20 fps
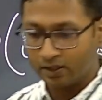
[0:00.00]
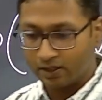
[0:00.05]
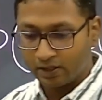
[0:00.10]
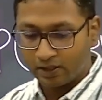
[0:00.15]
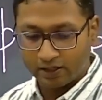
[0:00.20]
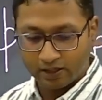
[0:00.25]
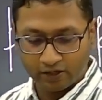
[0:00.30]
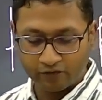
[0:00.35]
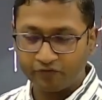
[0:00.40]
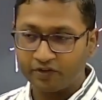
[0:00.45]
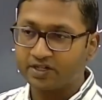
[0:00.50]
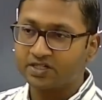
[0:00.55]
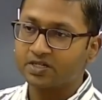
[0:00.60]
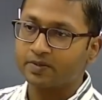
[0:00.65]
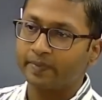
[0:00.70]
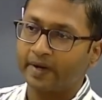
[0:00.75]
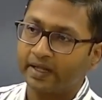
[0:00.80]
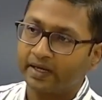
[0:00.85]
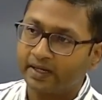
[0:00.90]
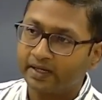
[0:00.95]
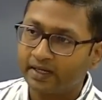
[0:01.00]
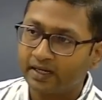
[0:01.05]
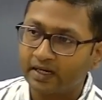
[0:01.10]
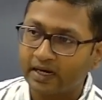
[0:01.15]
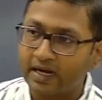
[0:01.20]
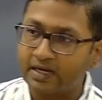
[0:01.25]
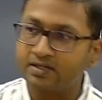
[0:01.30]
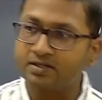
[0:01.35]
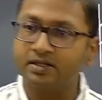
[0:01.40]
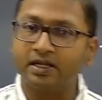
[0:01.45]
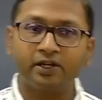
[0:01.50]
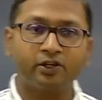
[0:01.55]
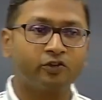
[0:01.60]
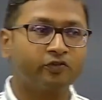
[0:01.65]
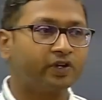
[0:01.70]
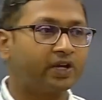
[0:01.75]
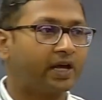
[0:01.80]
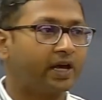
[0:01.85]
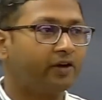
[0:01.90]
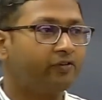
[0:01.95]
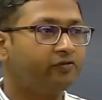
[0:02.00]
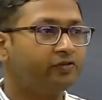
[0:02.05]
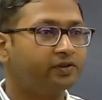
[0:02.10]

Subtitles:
If it's a binary class, then you will have